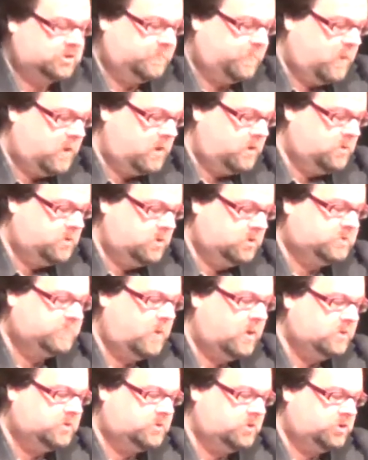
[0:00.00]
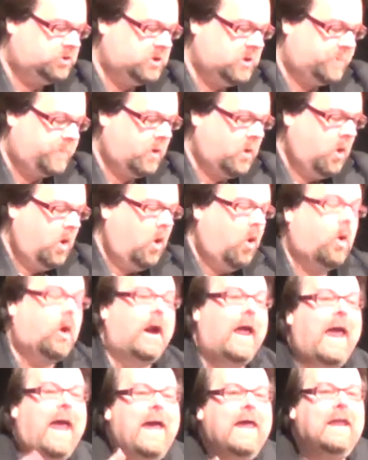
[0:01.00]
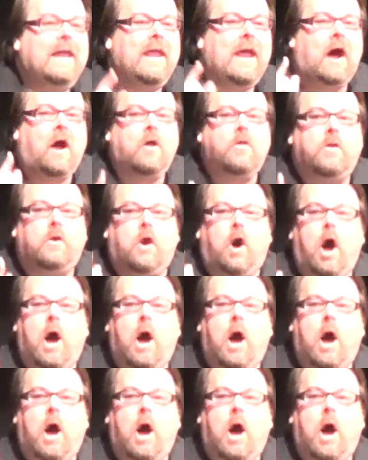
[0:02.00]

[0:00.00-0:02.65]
sponsorship, or any other